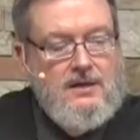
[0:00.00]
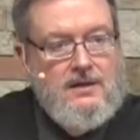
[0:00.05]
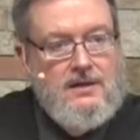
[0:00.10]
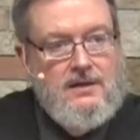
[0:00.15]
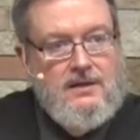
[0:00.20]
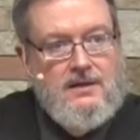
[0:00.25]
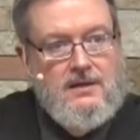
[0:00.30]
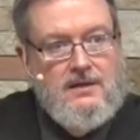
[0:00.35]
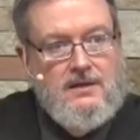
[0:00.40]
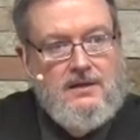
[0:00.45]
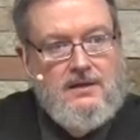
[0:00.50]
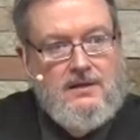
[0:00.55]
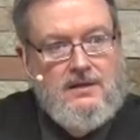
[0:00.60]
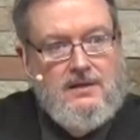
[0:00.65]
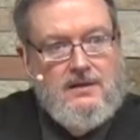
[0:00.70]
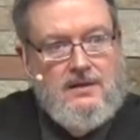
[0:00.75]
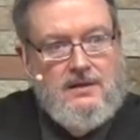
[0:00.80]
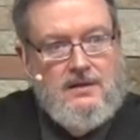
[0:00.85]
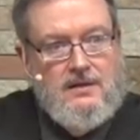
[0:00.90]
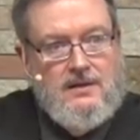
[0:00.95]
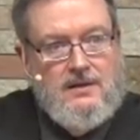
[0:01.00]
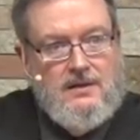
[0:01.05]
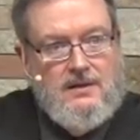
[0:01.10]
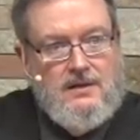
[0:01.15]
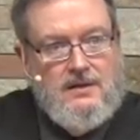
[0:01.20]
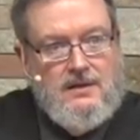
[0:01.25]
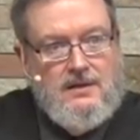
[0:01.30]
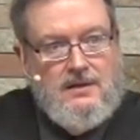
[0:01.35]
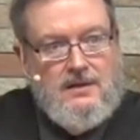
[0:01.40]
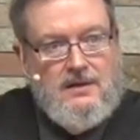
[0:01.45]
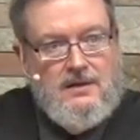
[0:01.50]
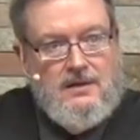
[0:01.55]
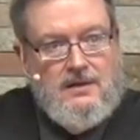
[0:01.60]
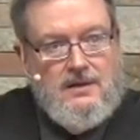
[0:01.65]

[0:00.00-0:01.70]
(no one is talking)